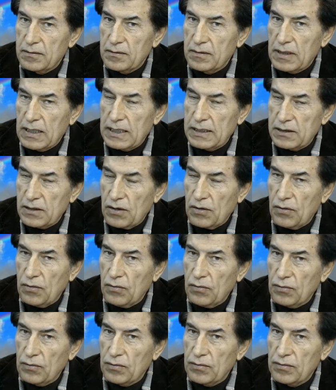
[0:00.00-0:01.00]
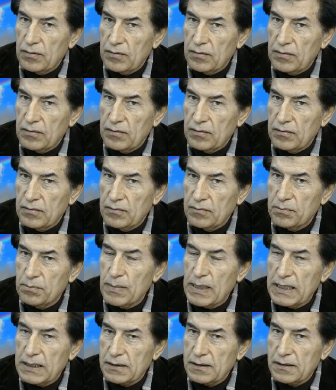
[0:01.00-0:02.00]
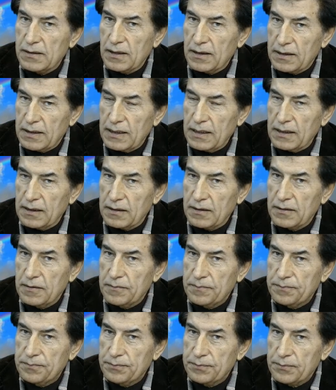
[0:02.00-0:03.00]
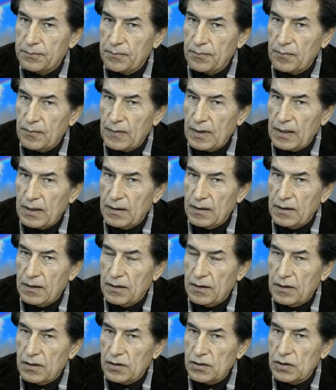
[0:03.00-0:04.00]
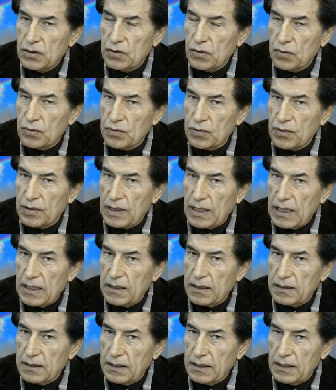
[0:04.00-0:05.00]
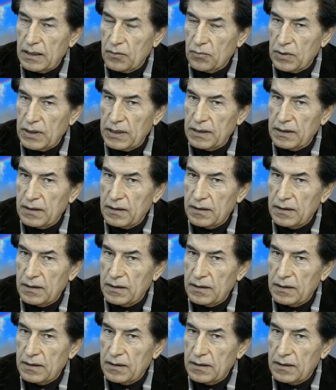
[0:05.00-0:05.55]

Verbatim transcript: as a whole makes the cake. So you cut it in a way